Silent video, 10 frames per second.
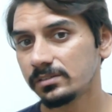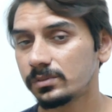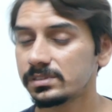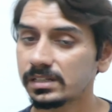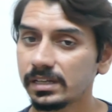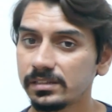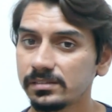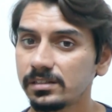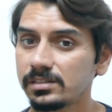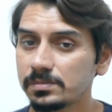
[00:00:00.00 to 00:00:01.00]
once
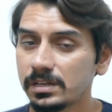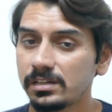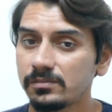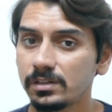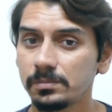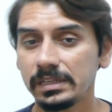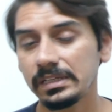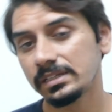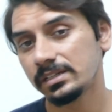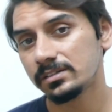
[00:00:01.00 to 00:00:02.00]
again the displayed will
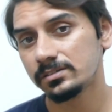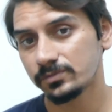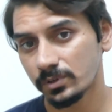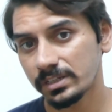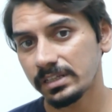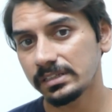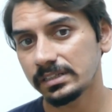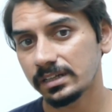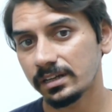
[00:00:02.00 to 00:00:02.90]
be 40.